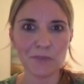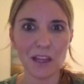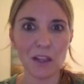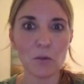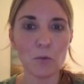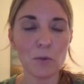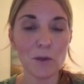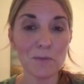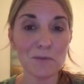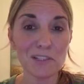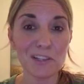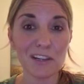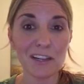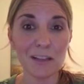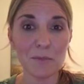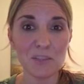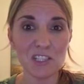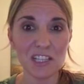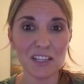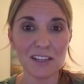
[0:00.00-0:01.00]
like whipped
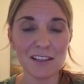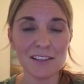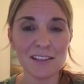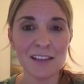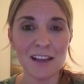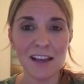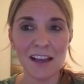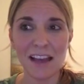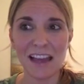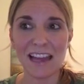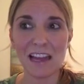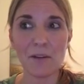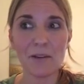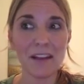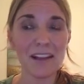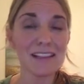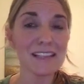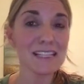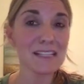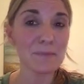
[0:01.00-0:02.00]
cream cheese, and I
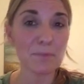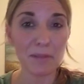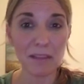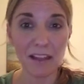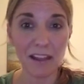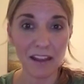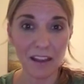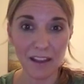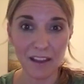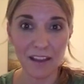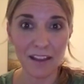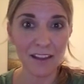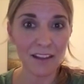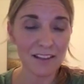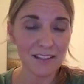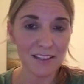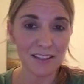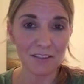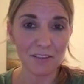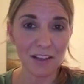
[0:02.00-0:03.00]
would add
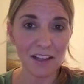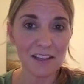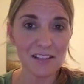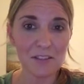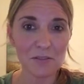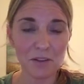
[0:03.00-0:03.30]
Splenda to it,